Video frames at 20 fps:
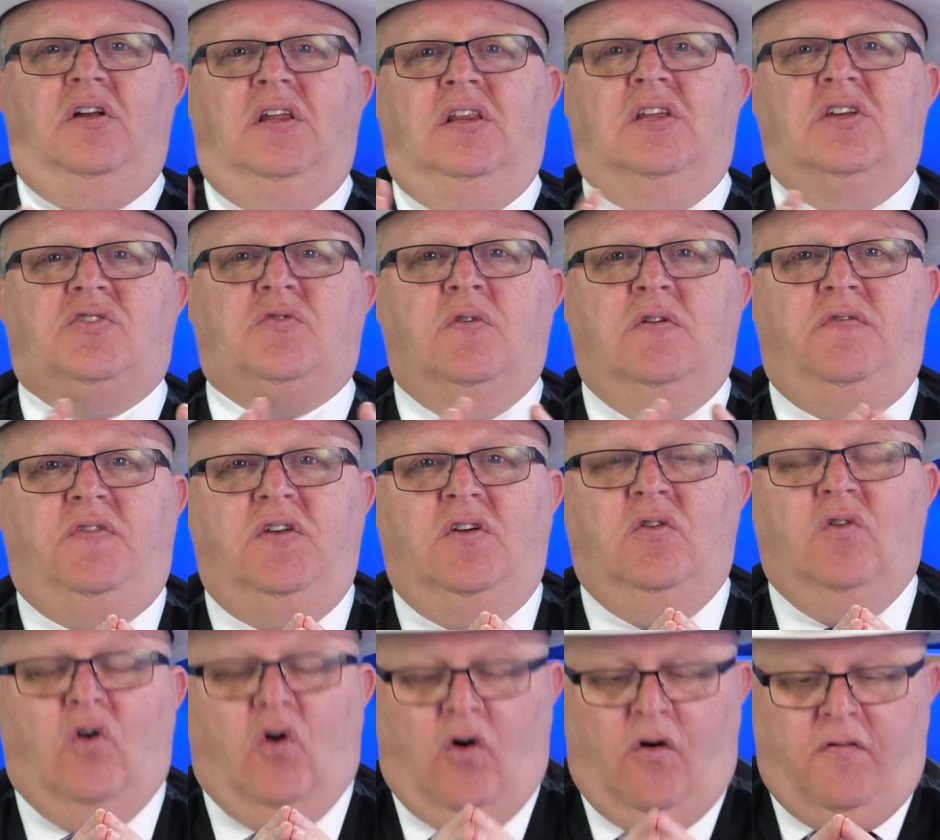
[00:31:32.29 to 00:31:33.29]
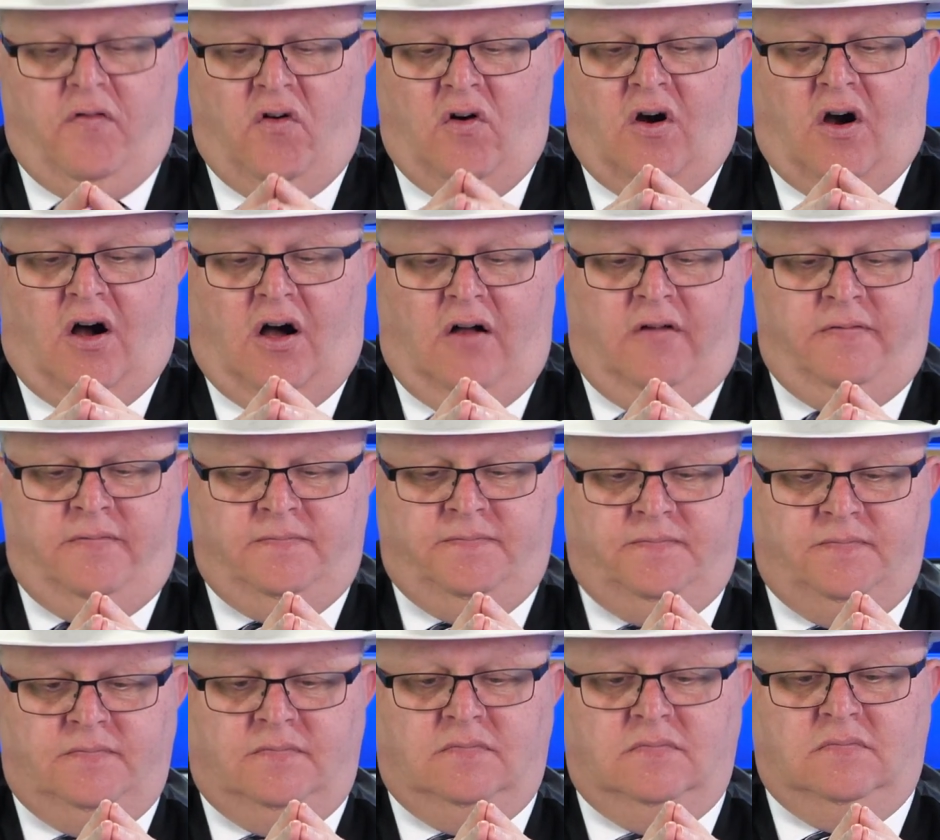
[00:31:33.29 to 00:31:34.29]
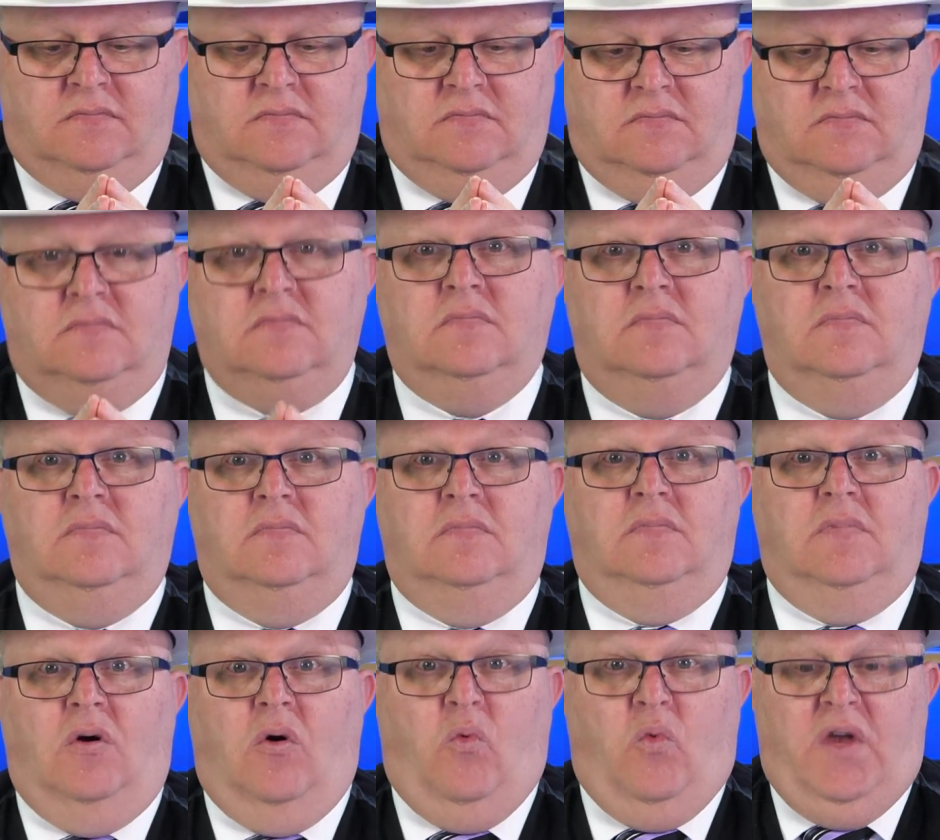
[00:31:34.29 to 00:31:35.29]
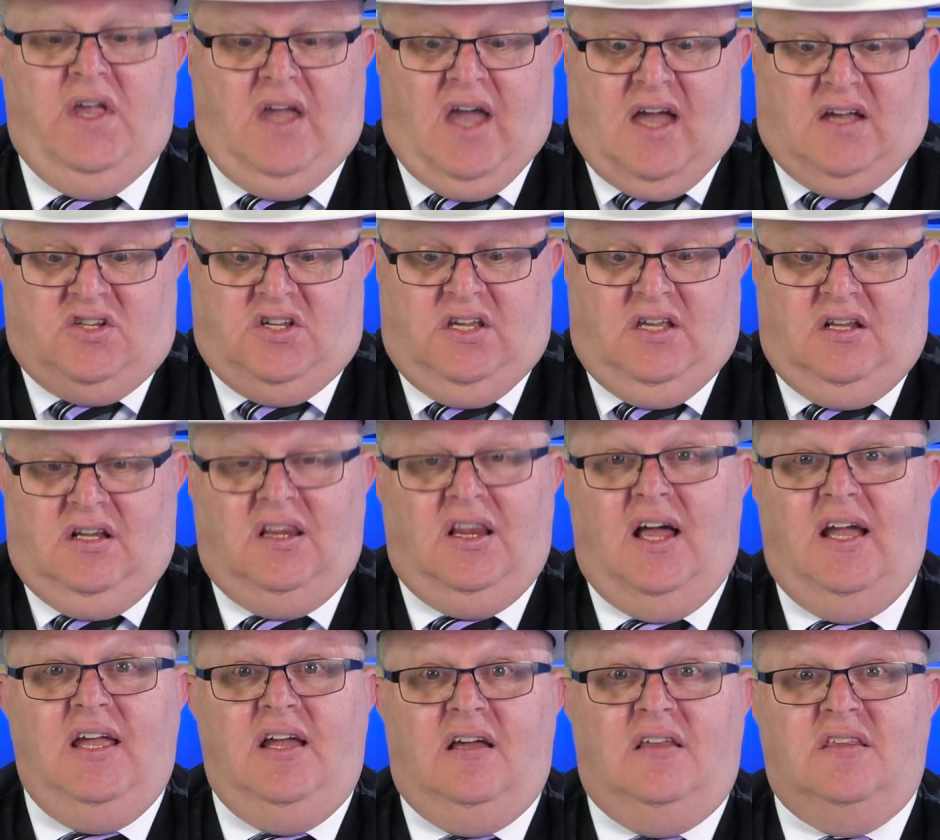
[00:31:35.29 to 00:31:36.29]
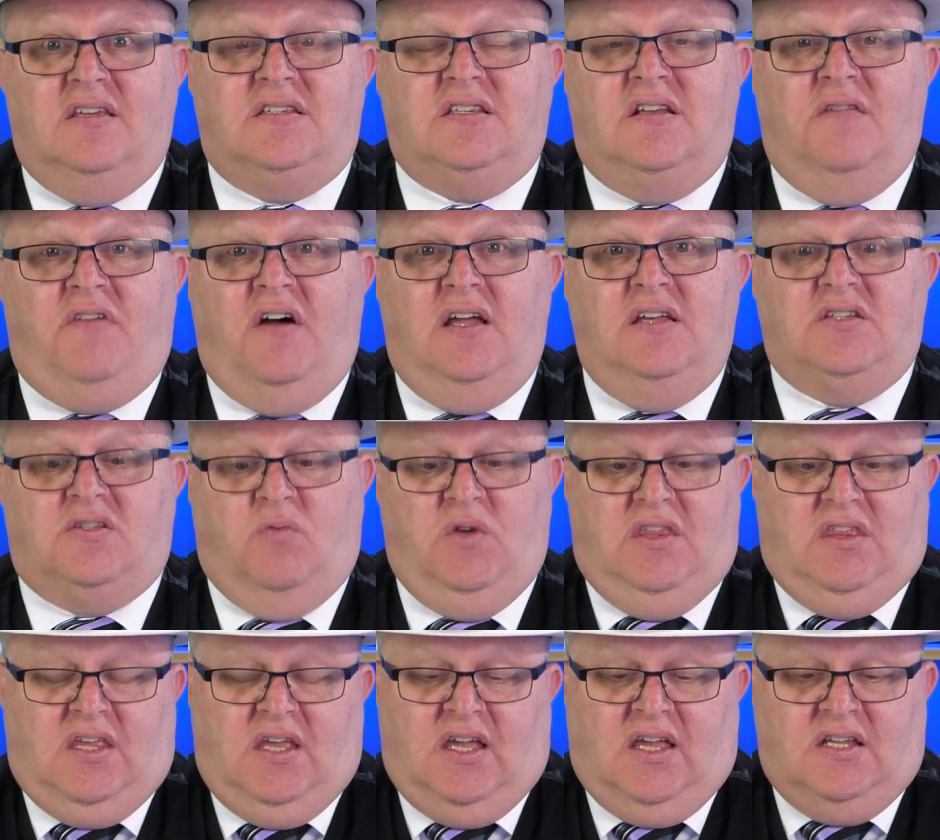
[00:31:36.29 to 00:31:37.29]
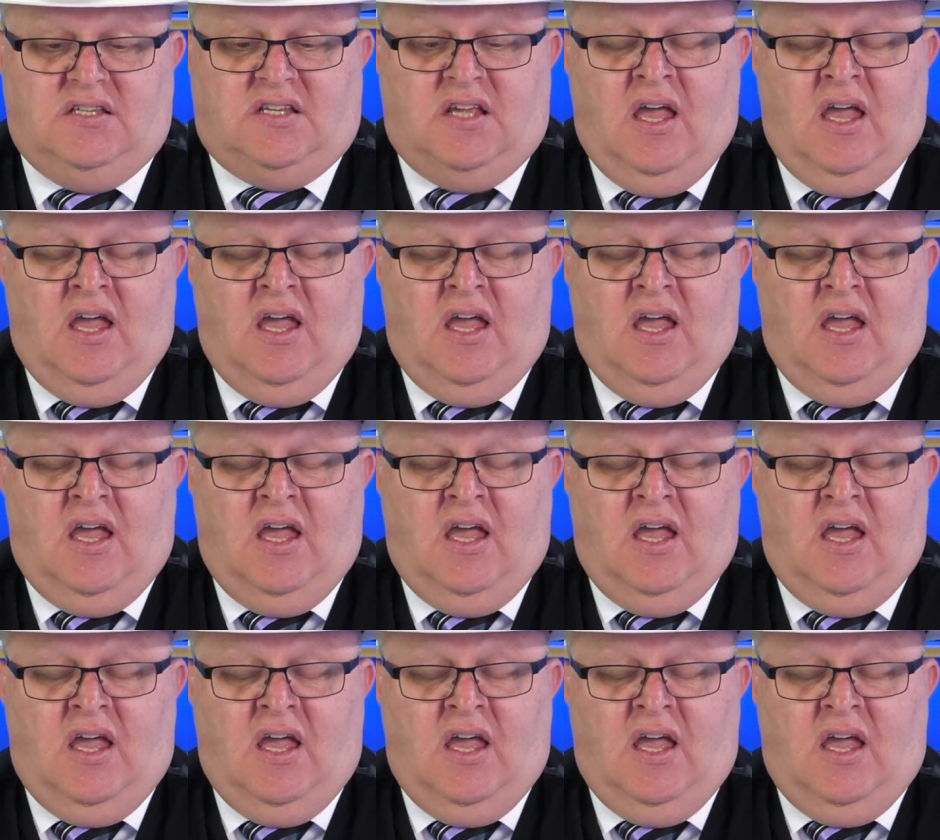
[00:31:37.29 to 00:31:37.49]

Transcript: this review, overall, we actually like this device. We think